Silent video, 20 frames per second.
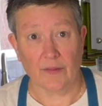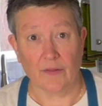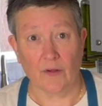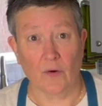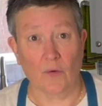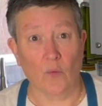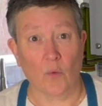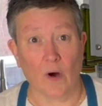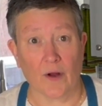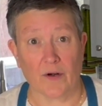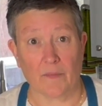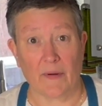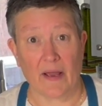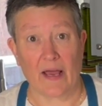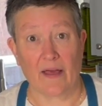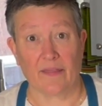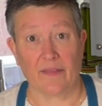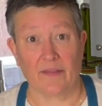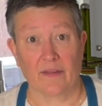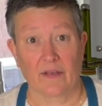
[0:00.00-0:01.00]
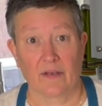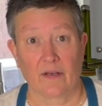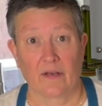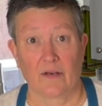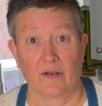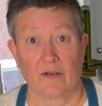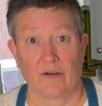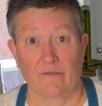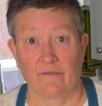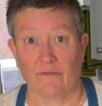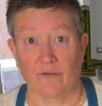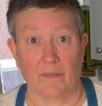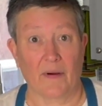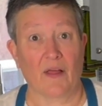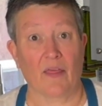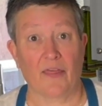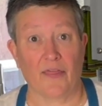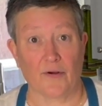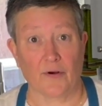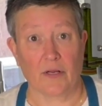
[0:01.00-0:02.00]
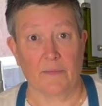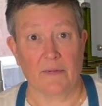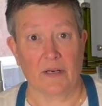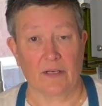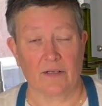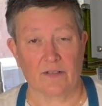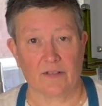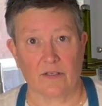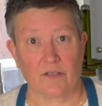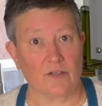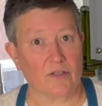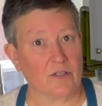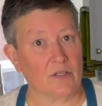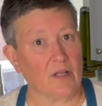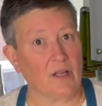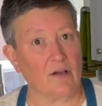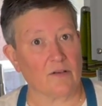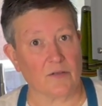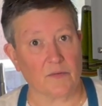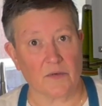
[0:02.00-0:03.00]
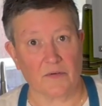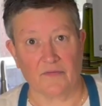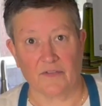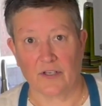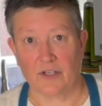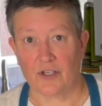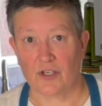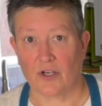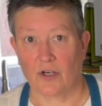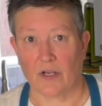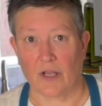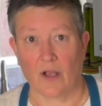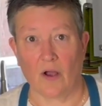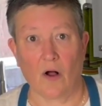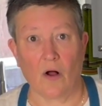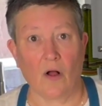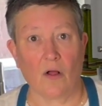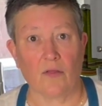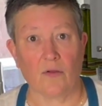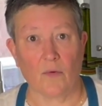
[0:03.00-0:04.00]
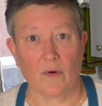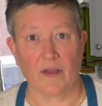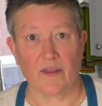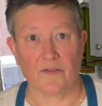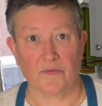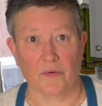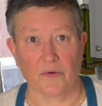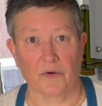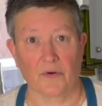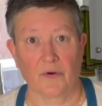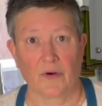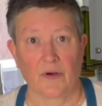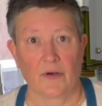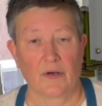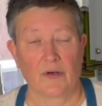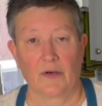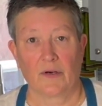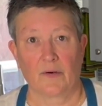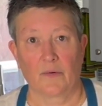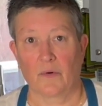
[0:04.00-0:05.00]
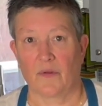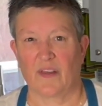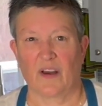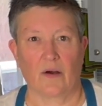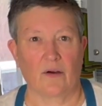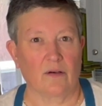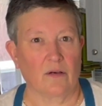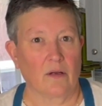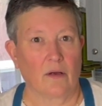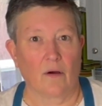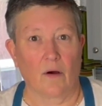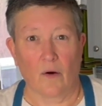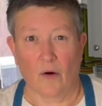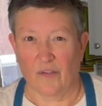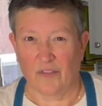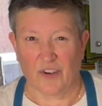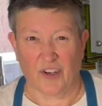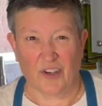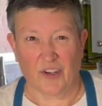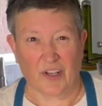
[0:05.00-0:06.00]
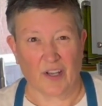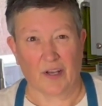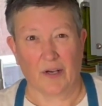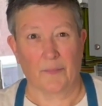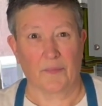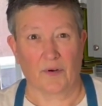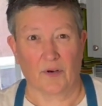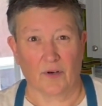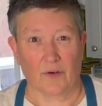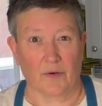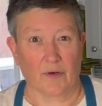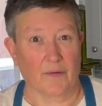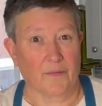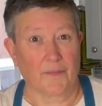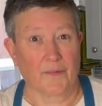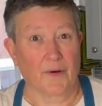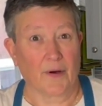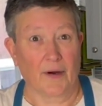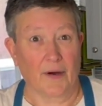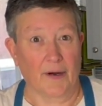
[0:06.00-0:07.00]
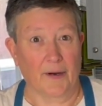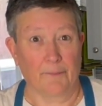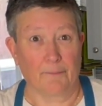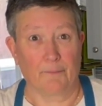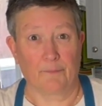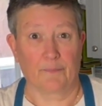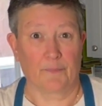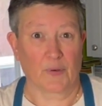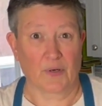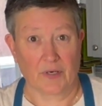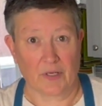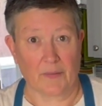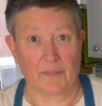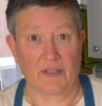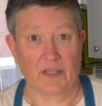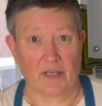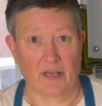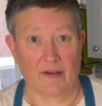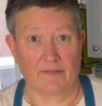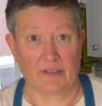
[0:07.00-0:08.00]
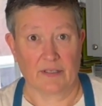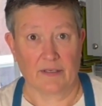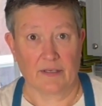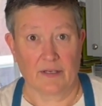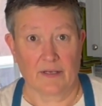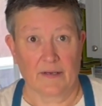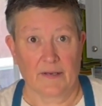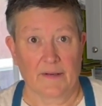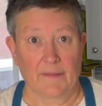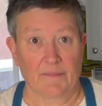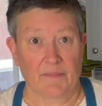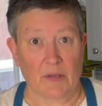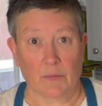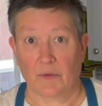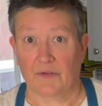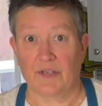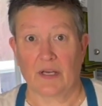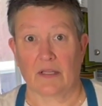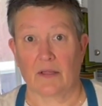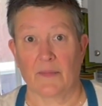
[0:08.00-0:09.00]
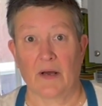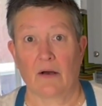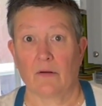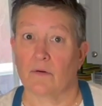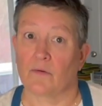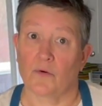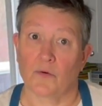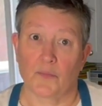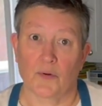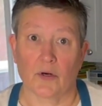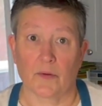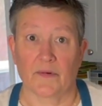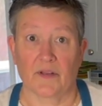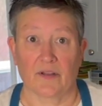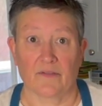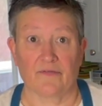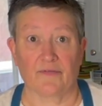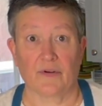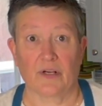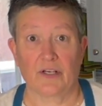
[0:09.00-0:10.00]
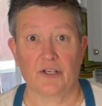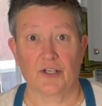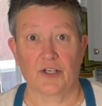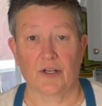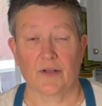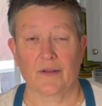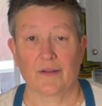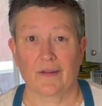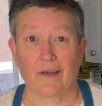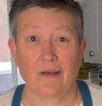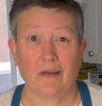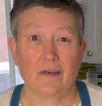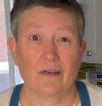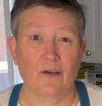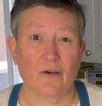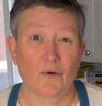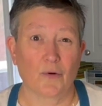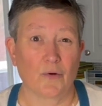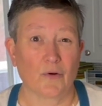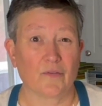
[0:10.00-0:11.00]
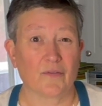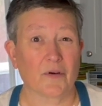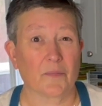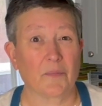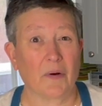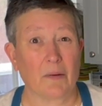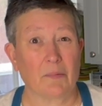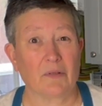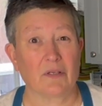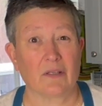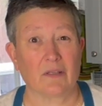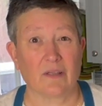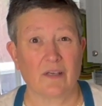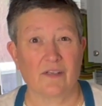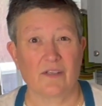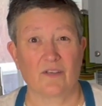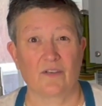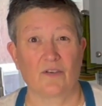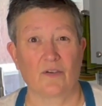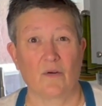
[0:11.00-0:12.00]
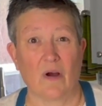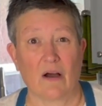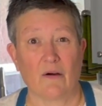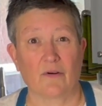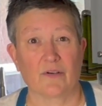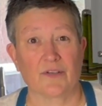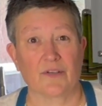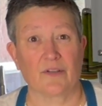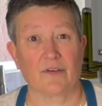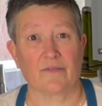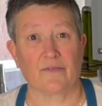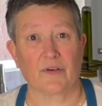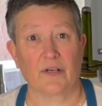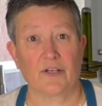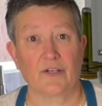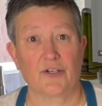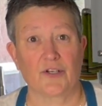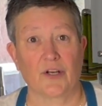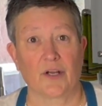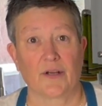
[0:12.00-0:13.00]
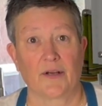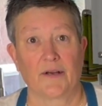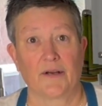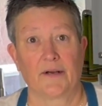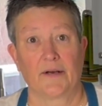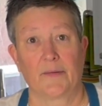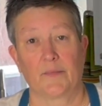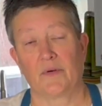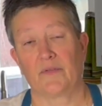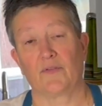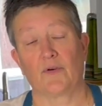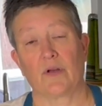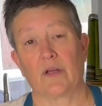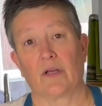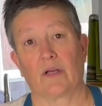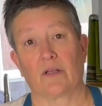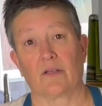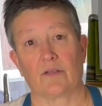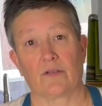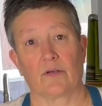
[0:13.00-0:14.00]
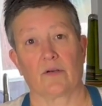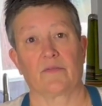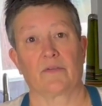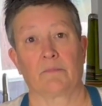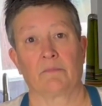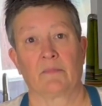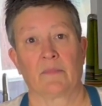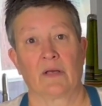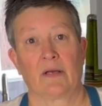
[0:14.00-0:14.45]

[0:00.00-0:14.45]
the water bath for about 30 minutes. It just allows them to finish cooking all the way through without overcooking them or burning them in the oven. Then we'll take them out, we'll put them in the fridge. They need to cool for probably at least 2 hours in the fridge before you can serve them.